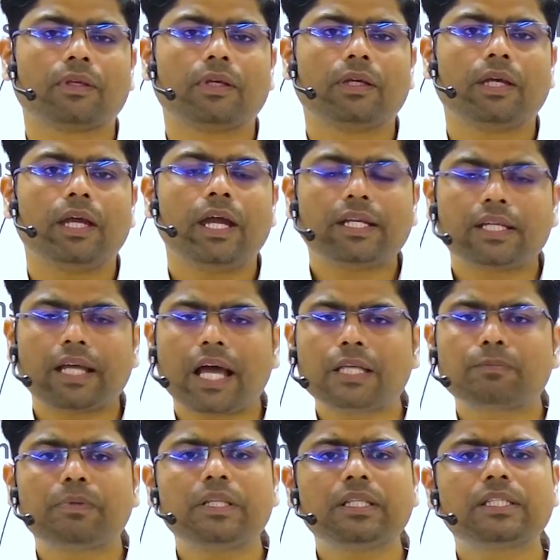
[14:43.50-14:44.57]
It has
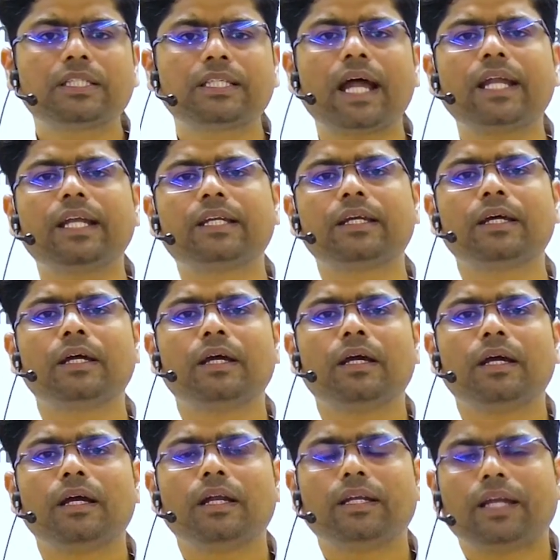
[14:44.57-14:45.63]
been said
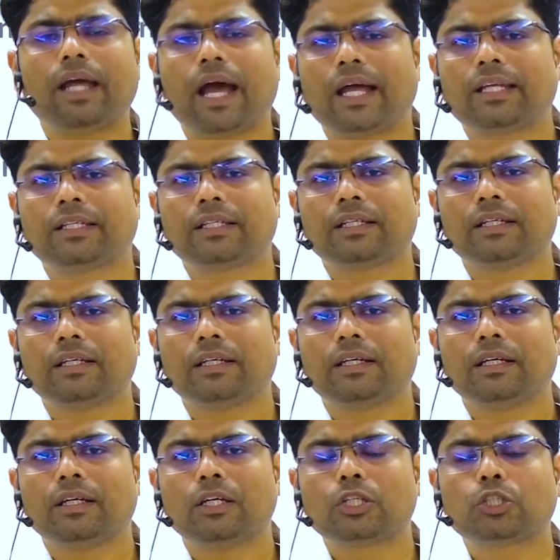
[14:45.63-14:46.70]
that
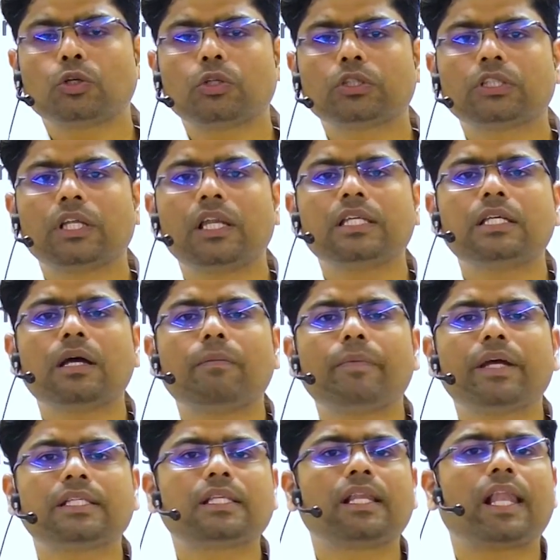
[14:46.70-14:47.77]
socialism
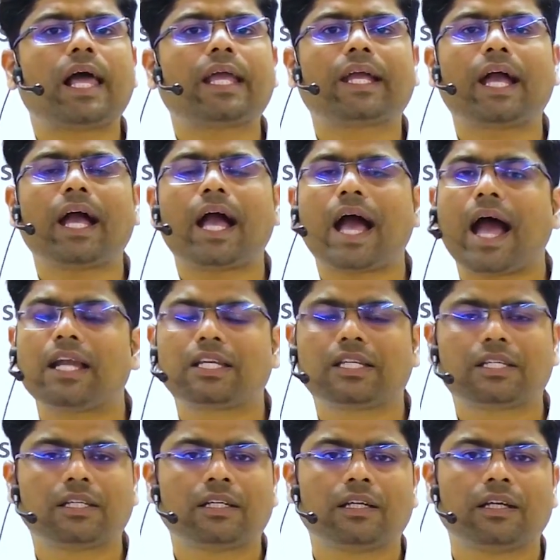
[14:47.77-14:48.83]
is like a
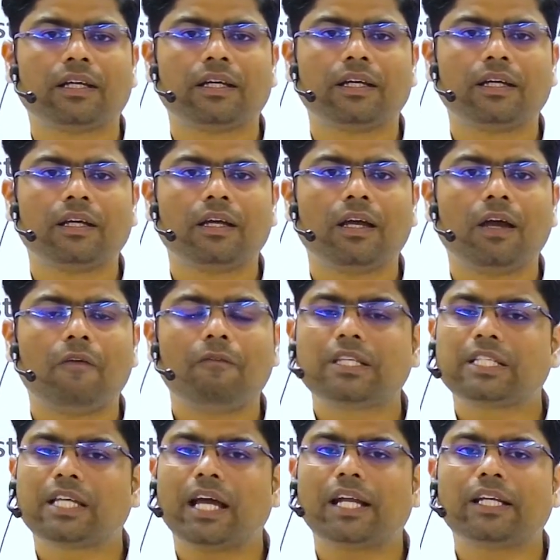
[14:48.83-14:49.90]
hat which
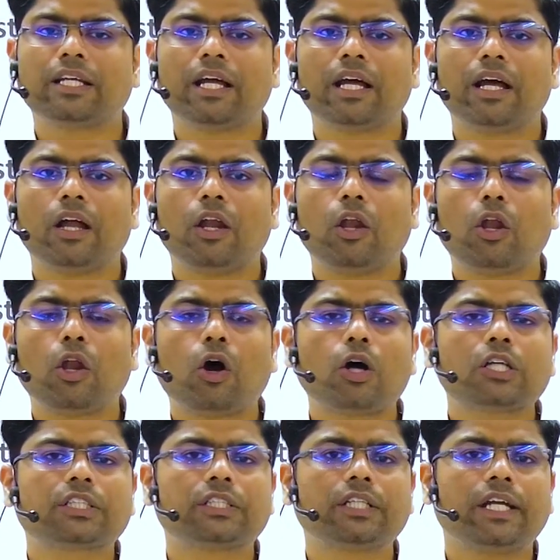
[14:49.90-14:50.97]
had
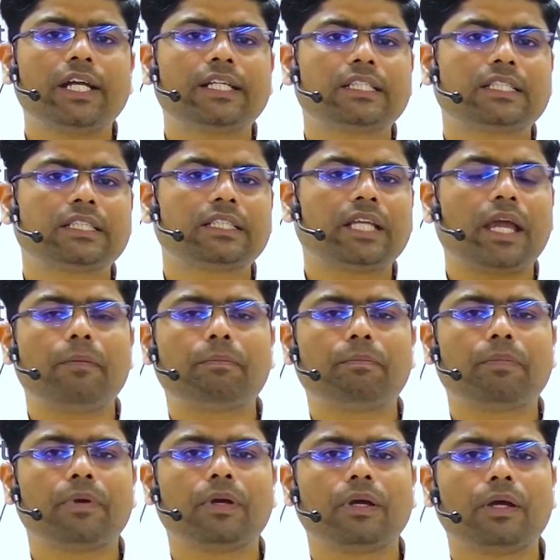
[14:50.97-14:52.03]
lost its shape
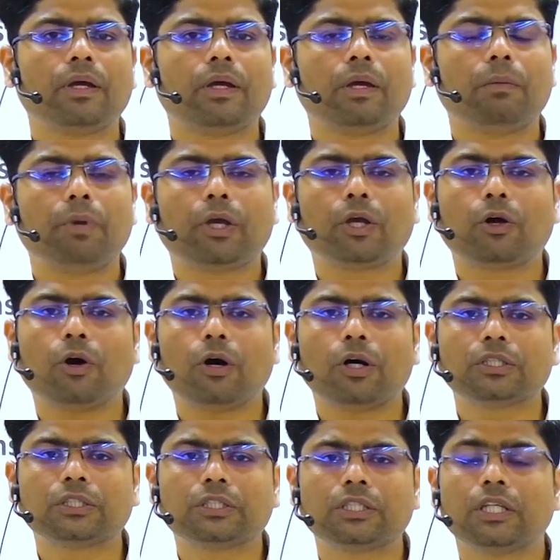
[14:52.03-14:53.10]

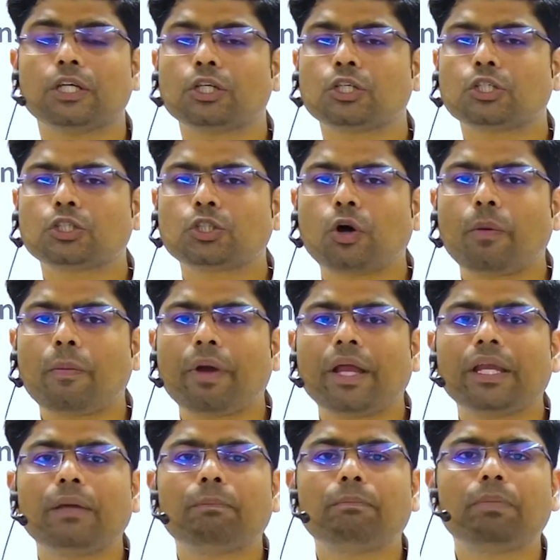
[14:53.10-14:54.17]
because so
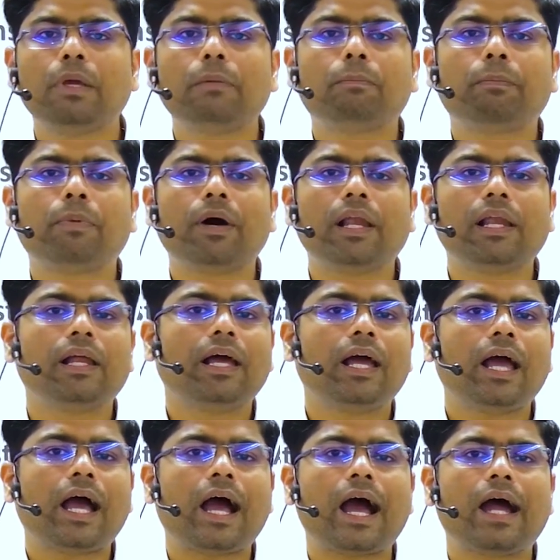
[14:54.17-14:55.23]
many people
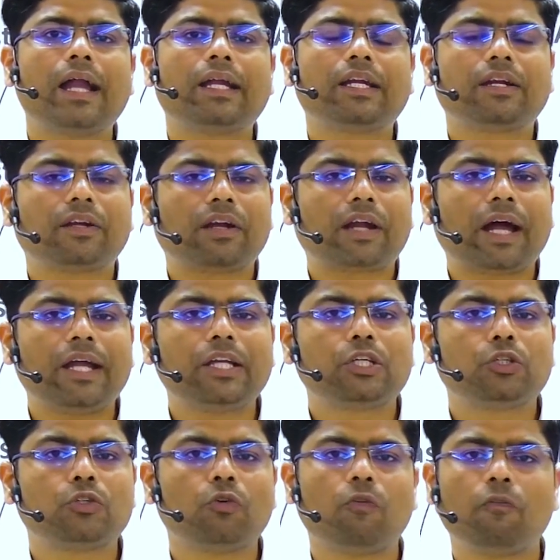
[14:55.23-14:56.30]
had tried
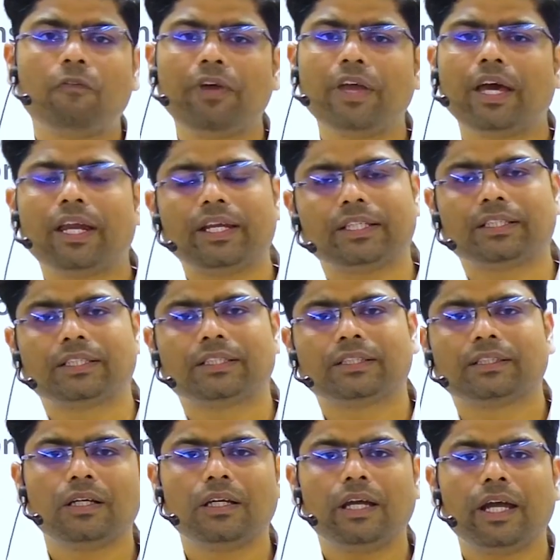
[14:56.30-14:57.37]
to wear it.
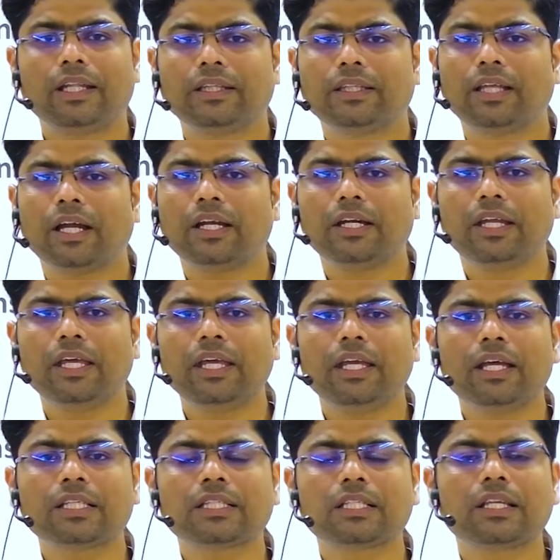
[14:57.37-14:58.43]
In the
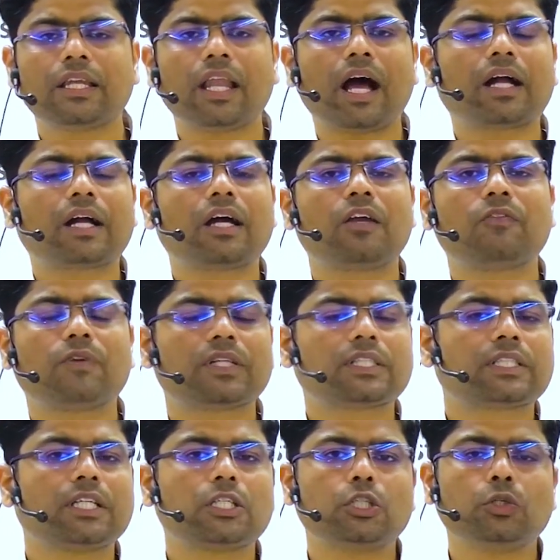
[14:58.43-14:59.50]
DS Nakar
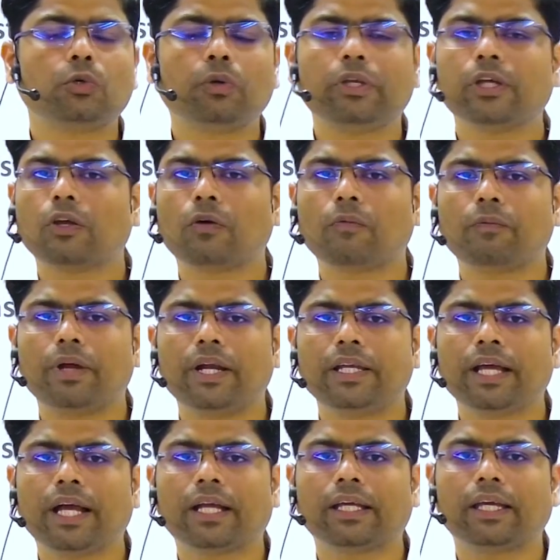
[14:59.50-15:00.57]
versus Union of
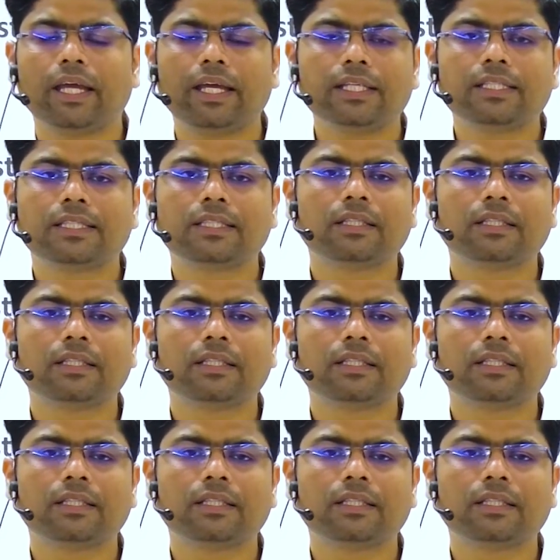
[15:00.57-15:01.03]
India case,